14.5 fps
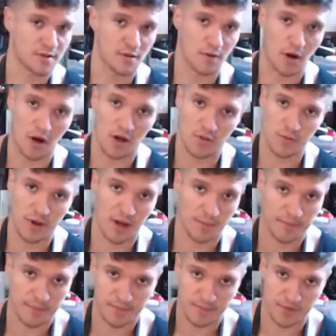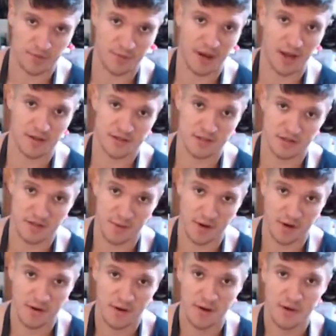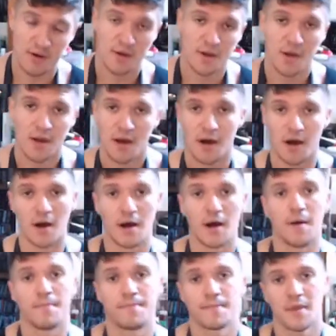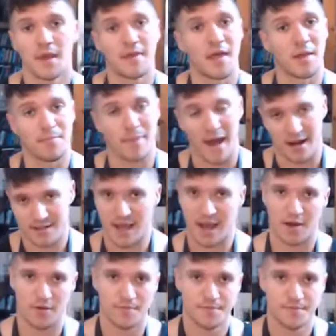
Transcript: So all the way up through my altissimo and then back down,